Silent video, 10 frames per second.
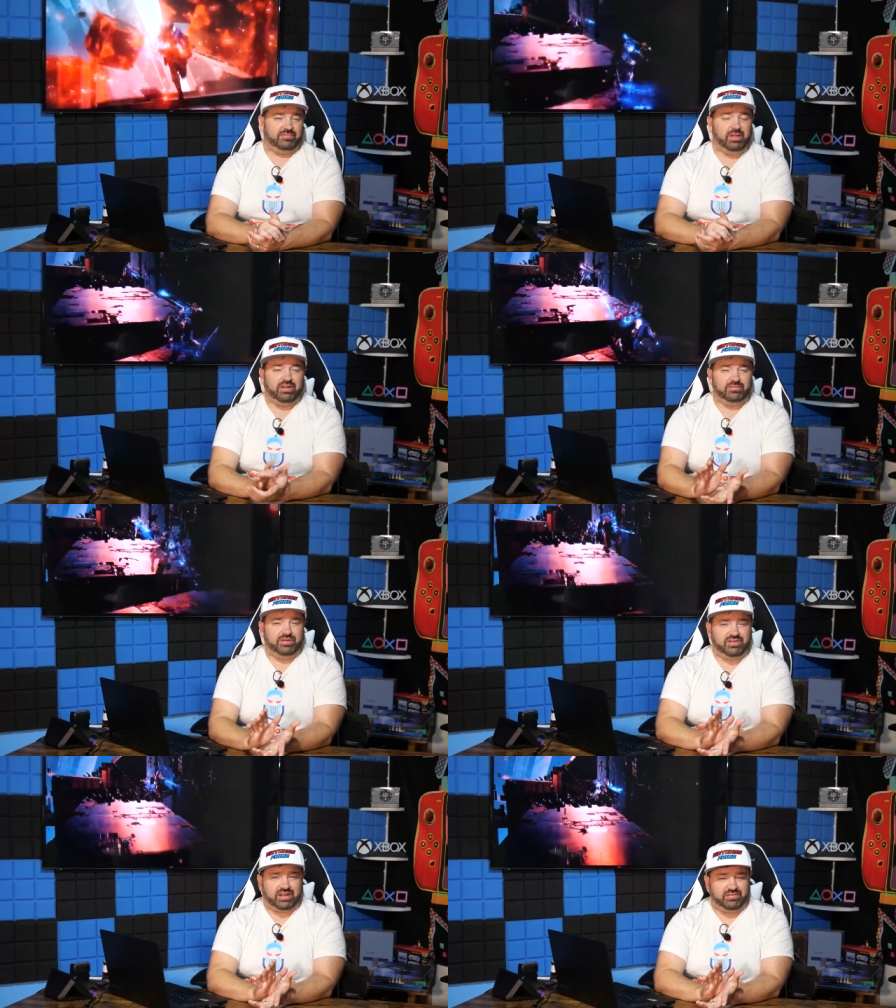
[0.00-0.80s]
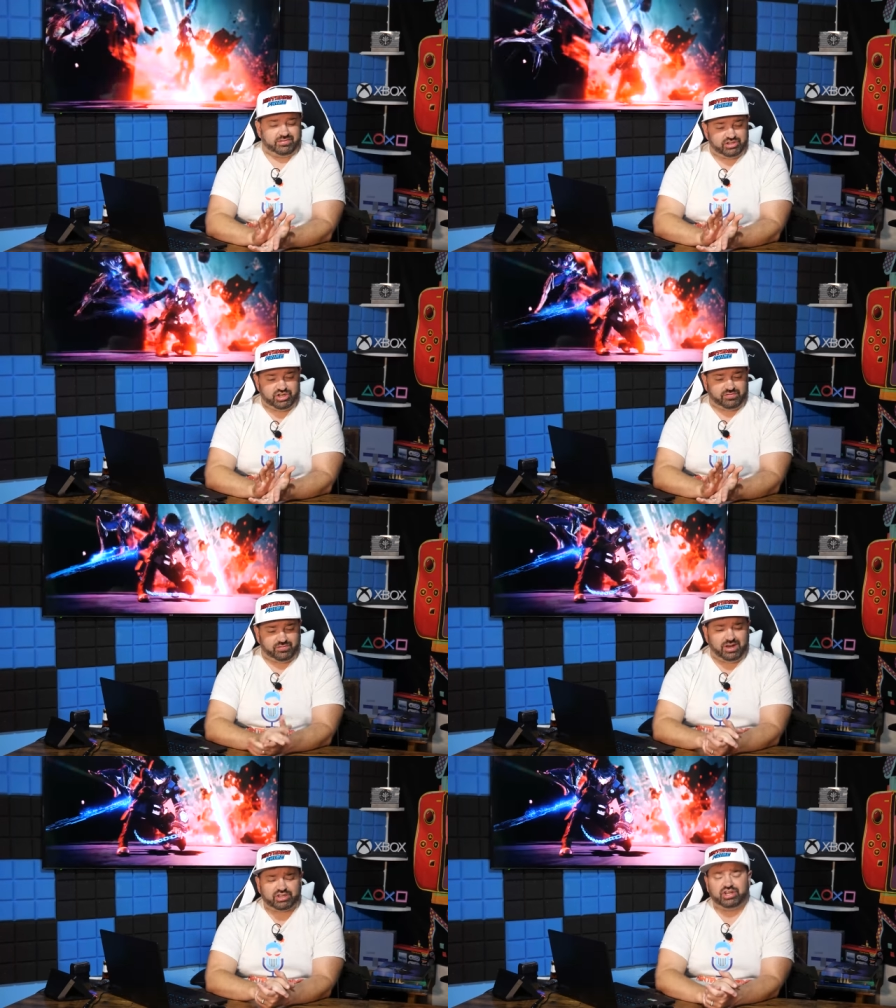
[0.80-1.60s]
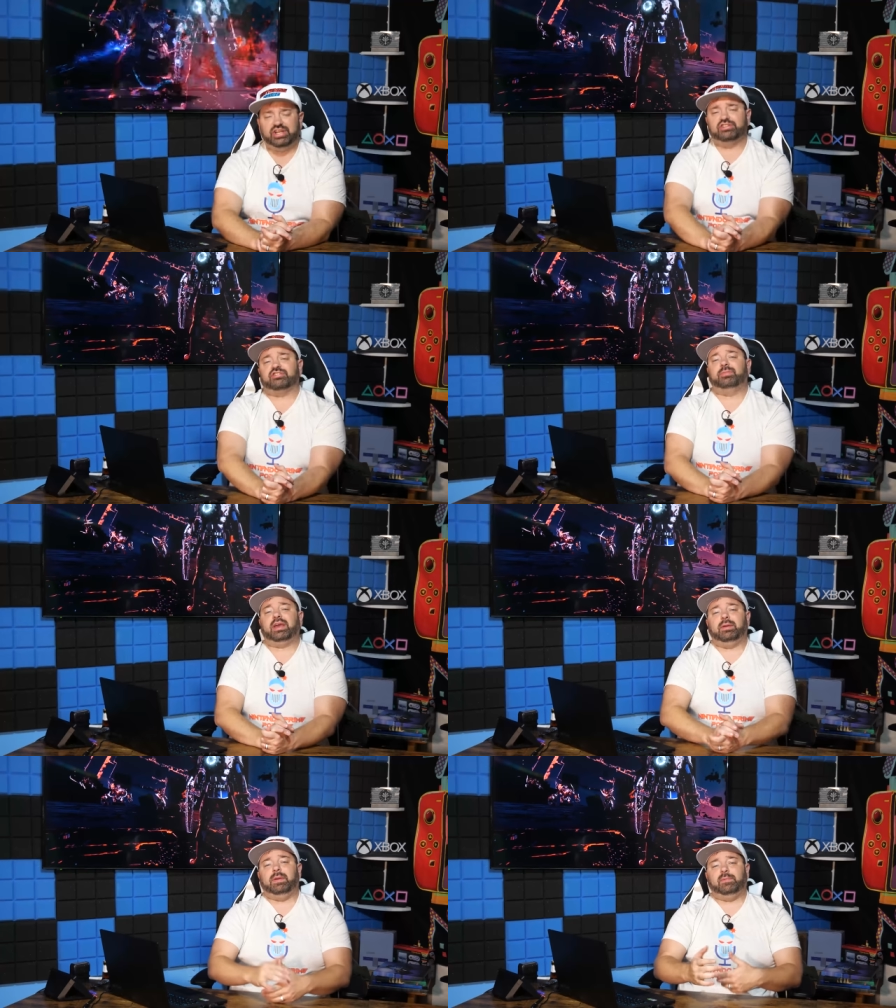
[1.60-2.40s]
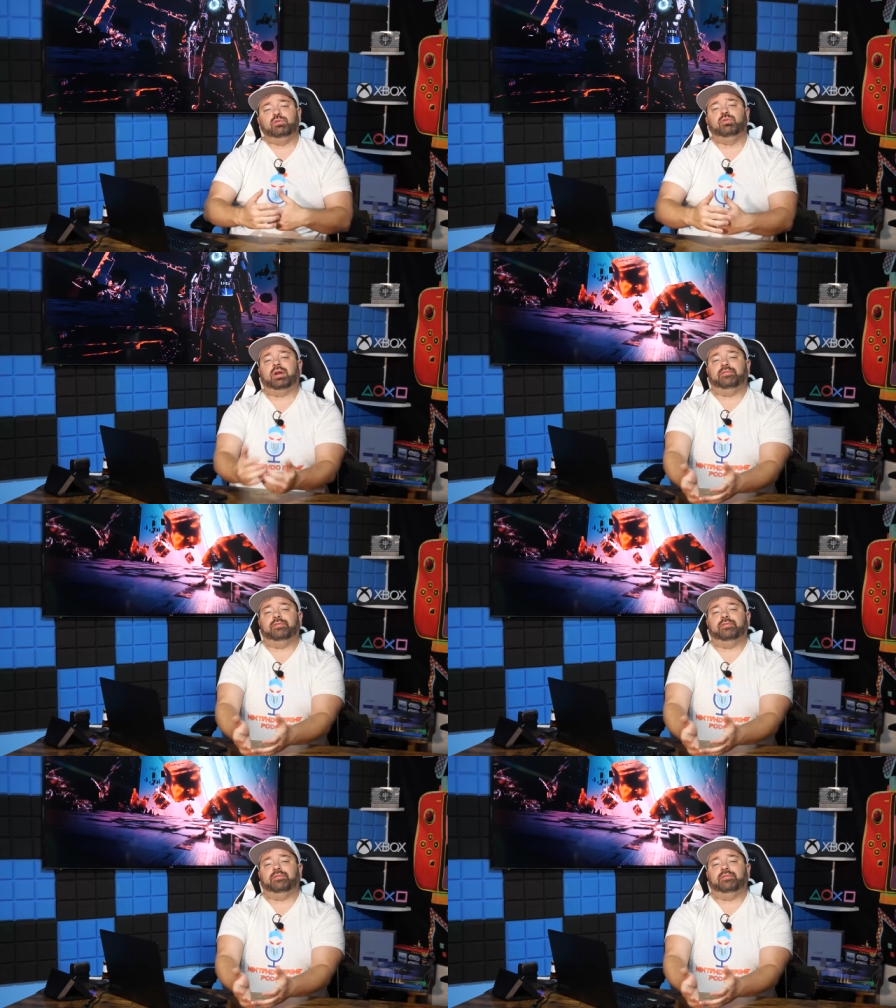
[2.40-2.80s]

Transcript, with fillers: That doesn't mean he's not giving legit information. He's just making people who want to